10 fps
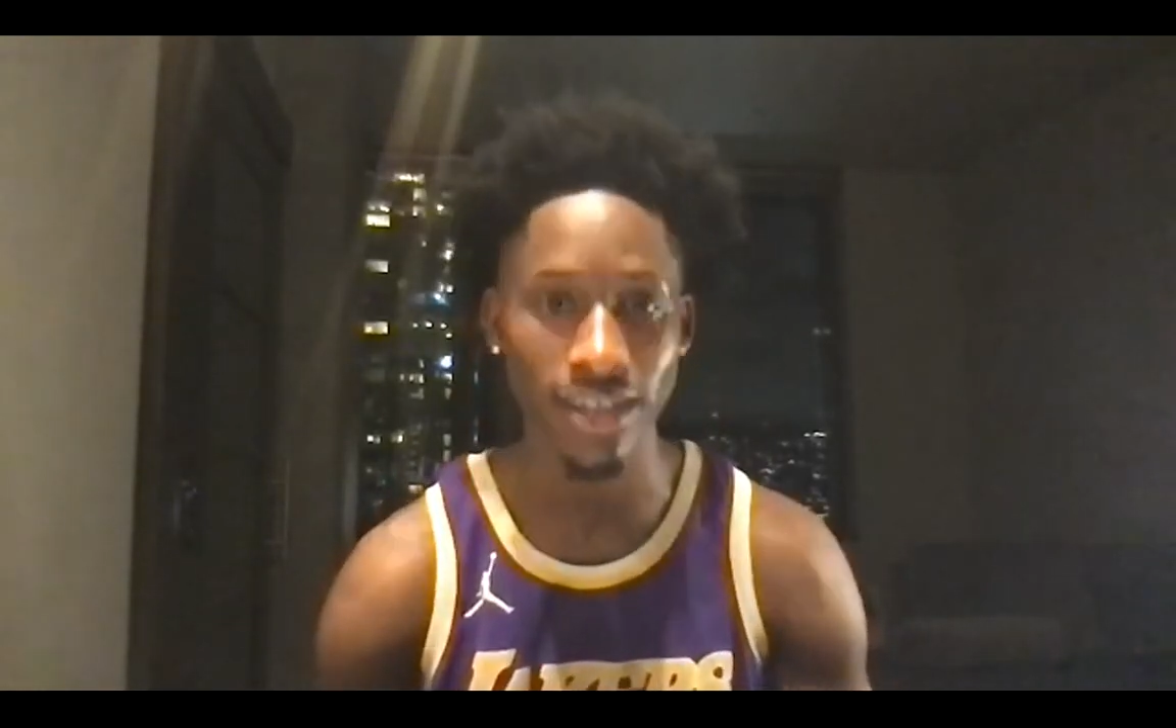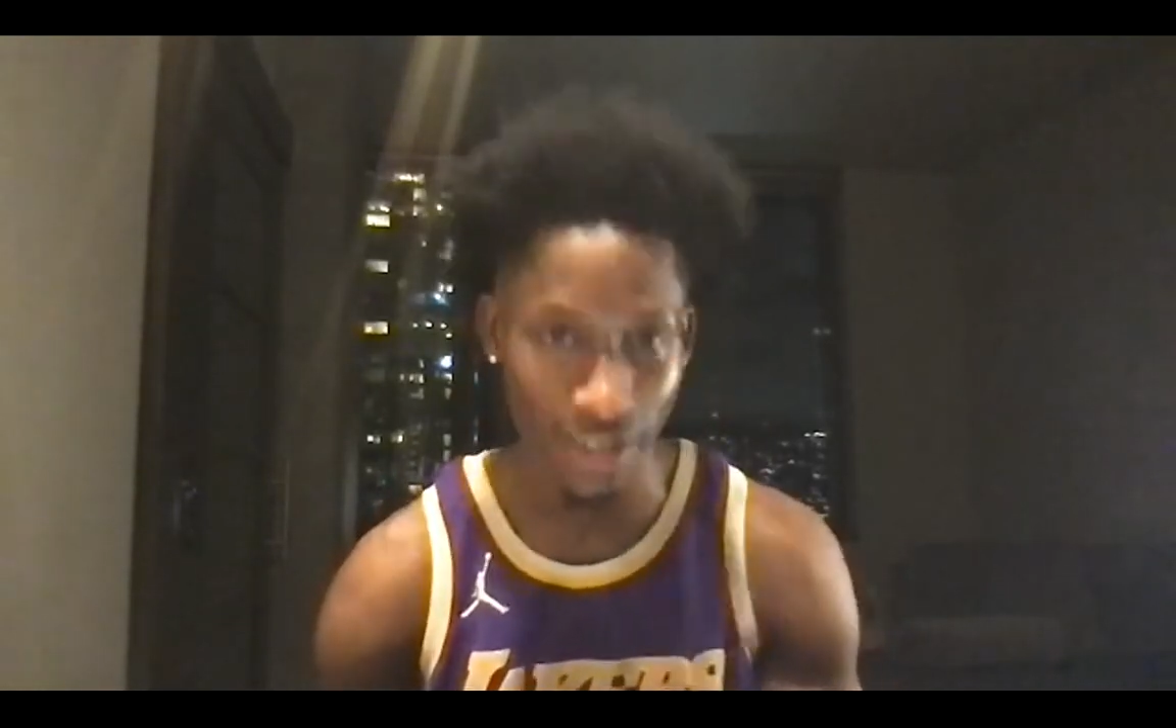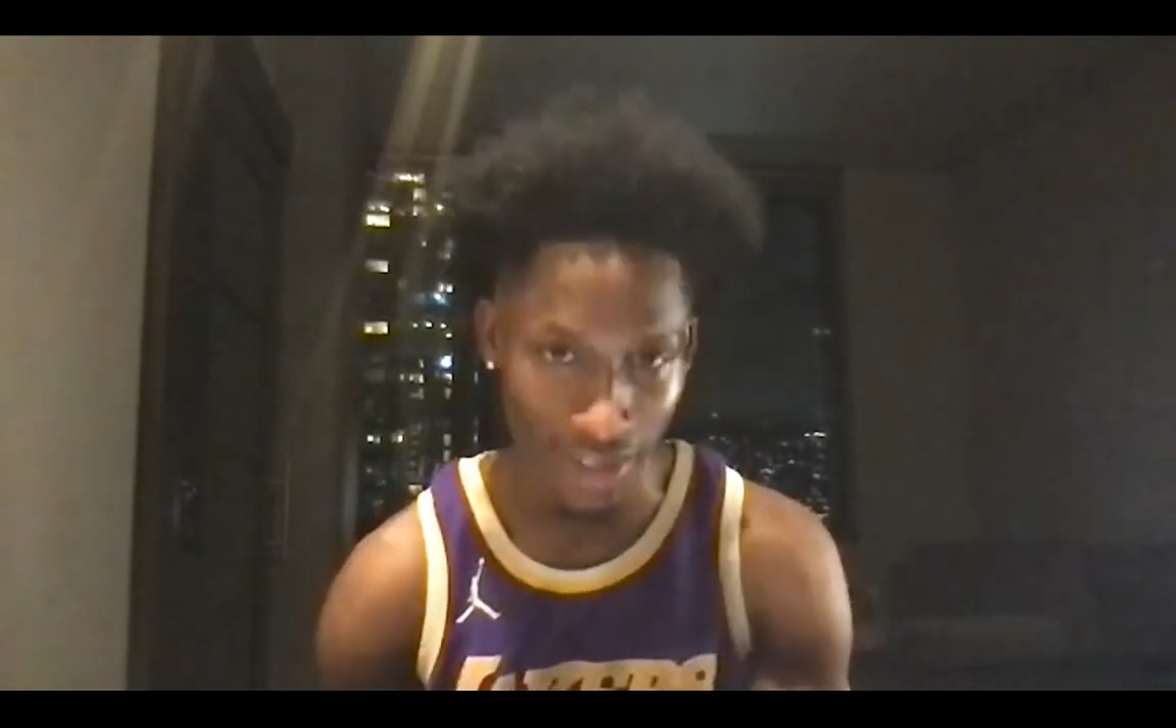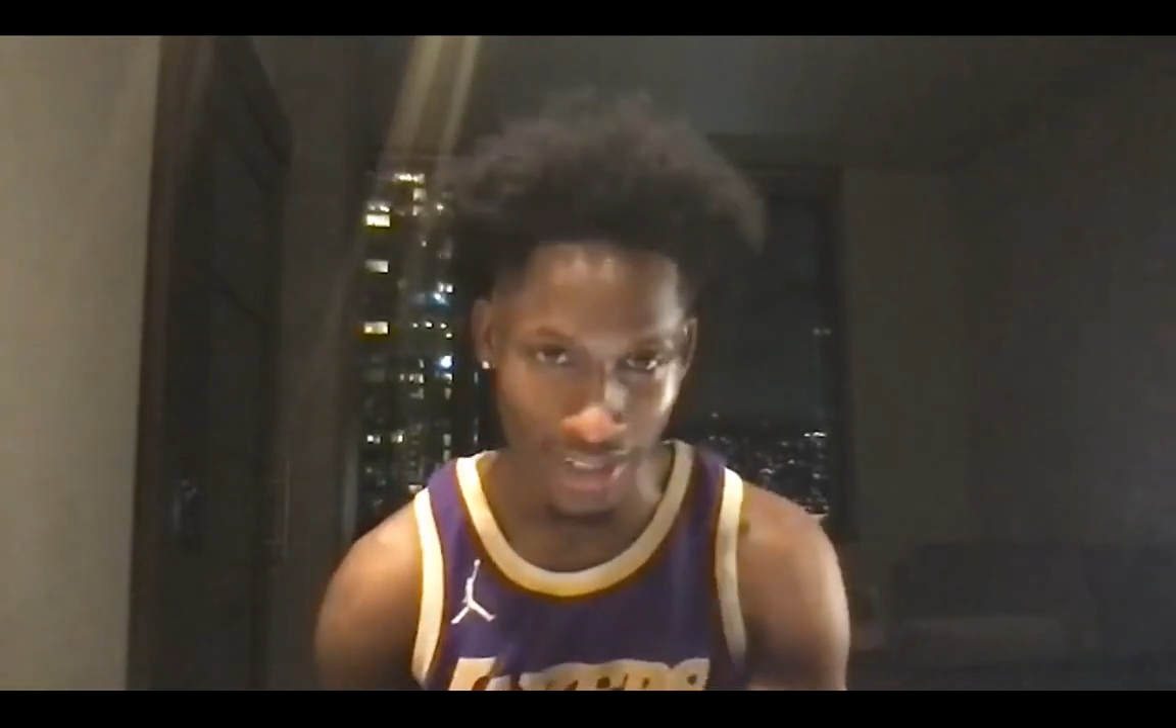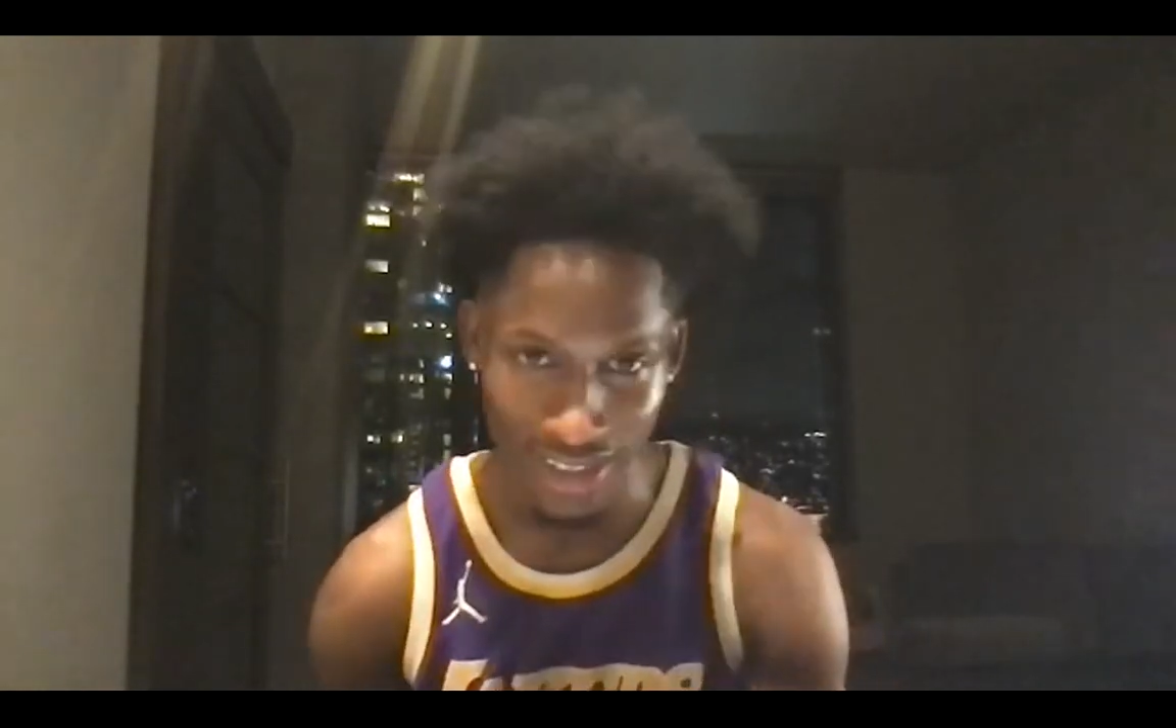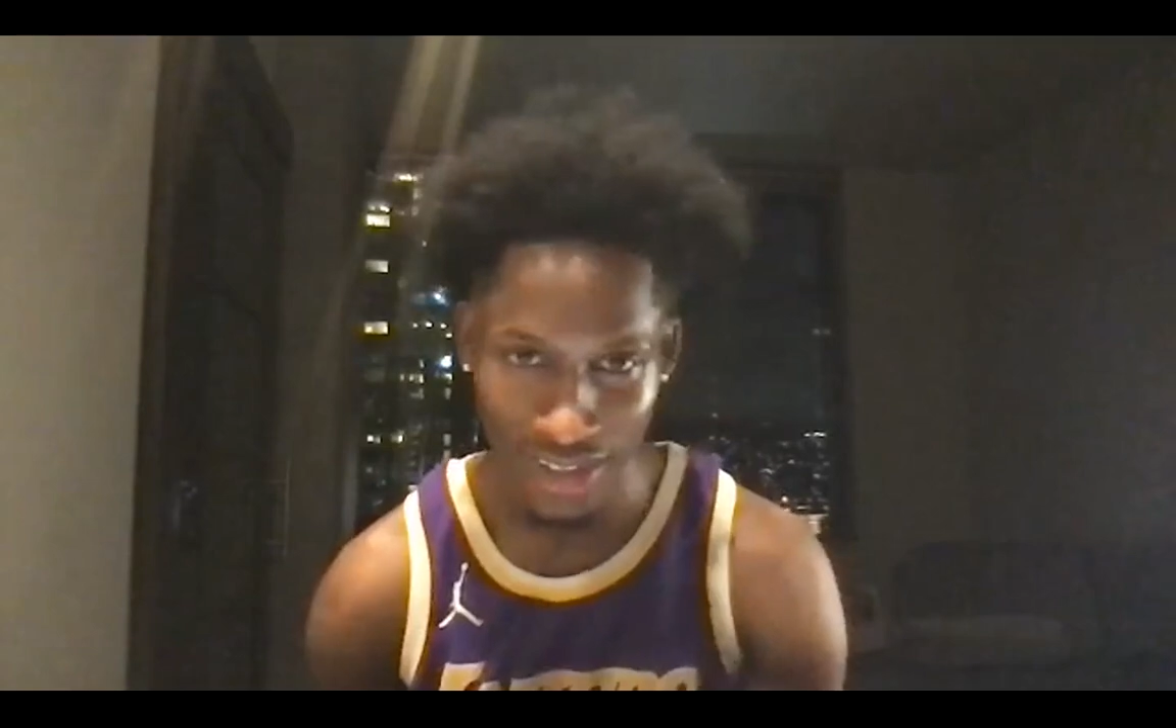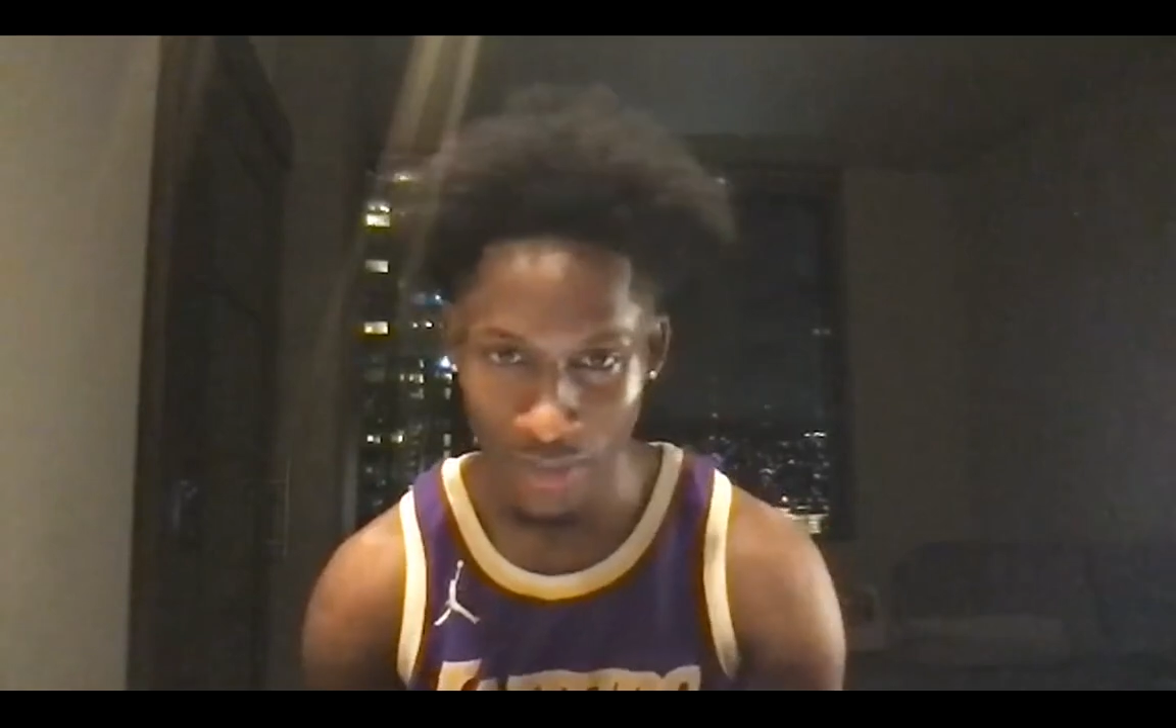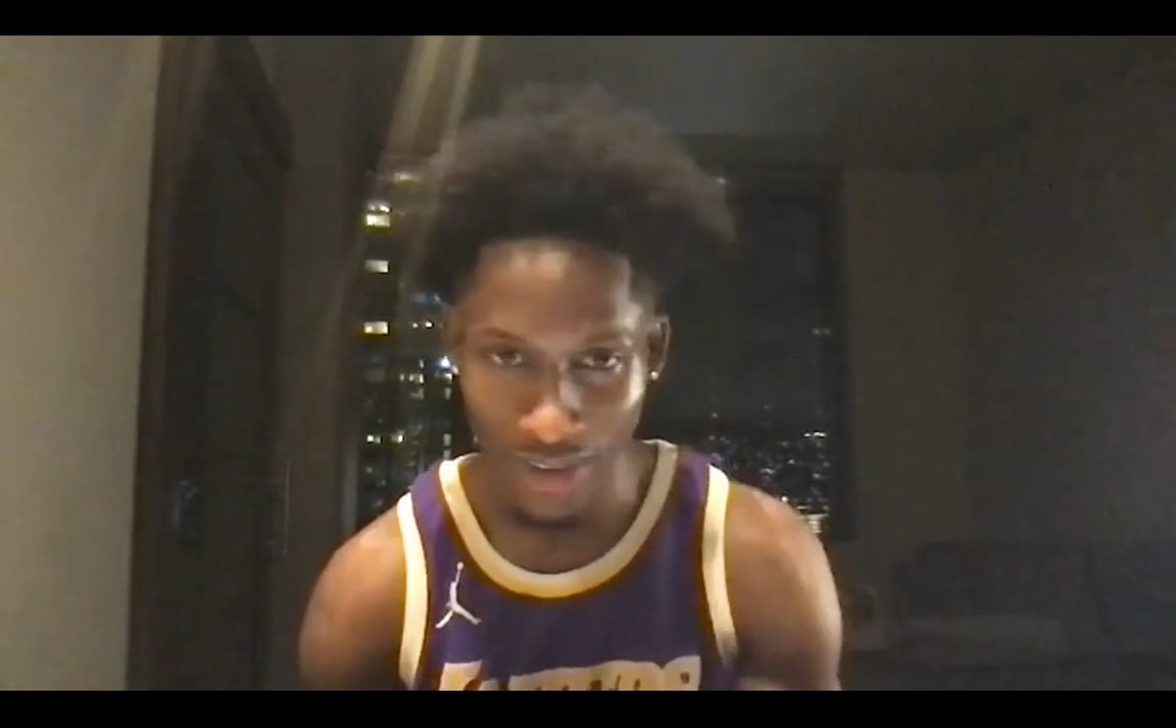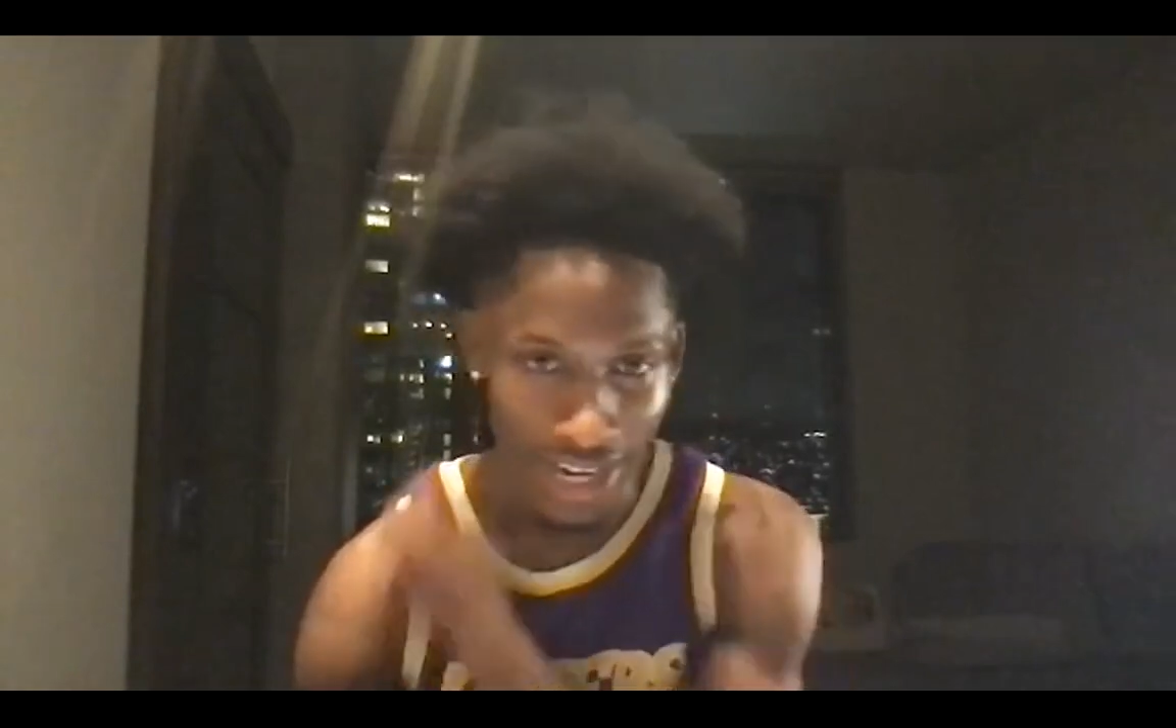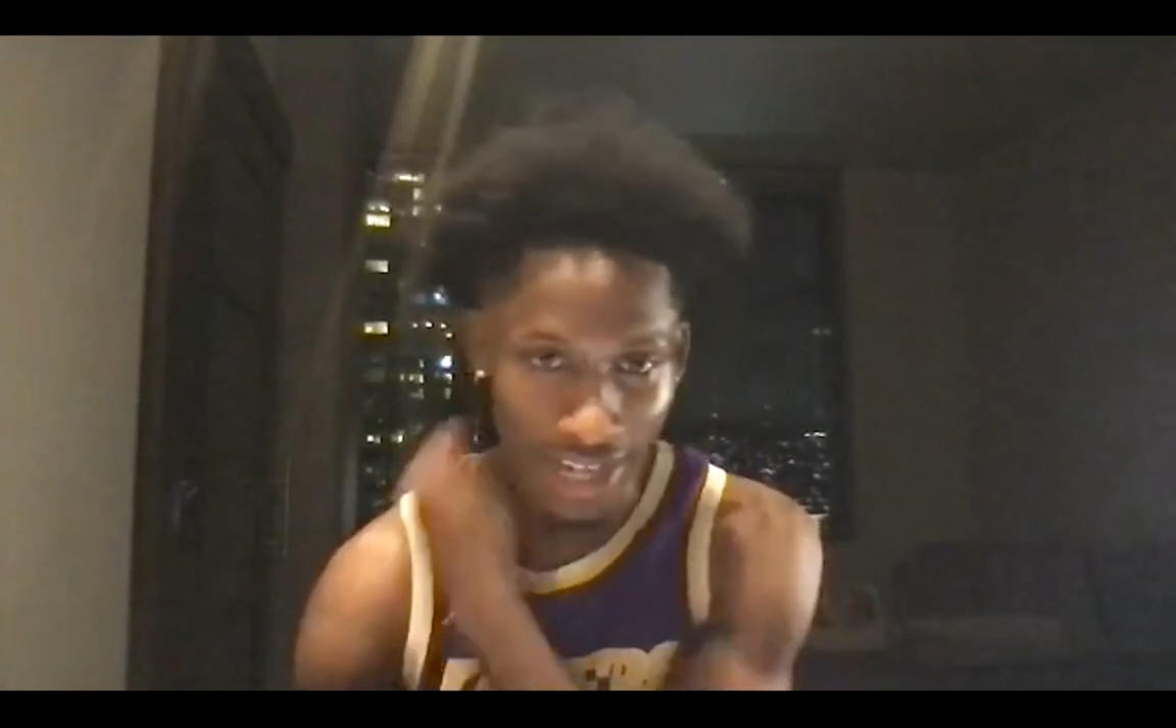gooder, right?